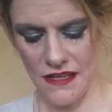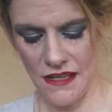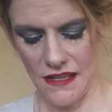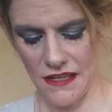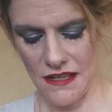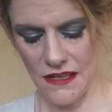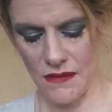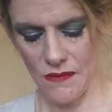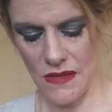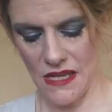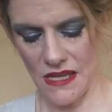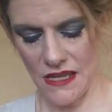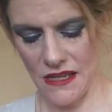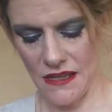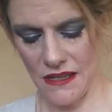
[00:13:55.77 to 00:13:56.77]
to
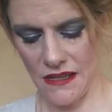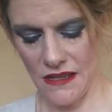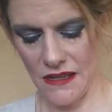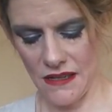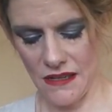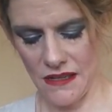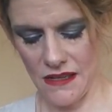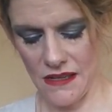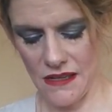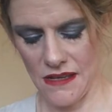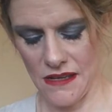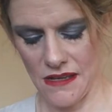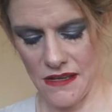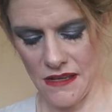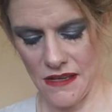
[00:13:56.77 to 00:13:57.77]
make it
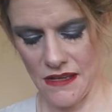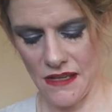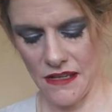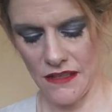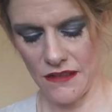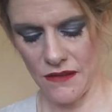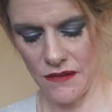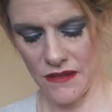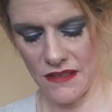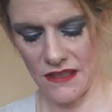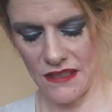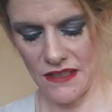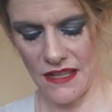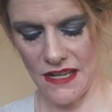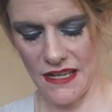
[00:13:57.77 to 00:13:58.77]
so it's
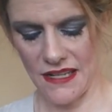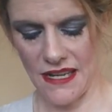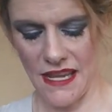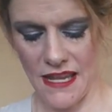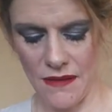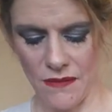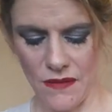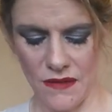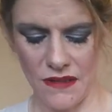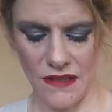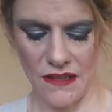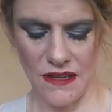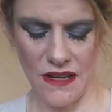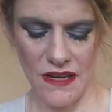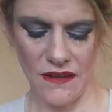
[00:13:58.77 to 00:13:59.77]
like tape
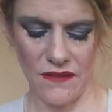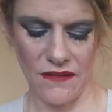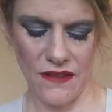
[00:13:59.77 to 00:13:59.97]
and kind of,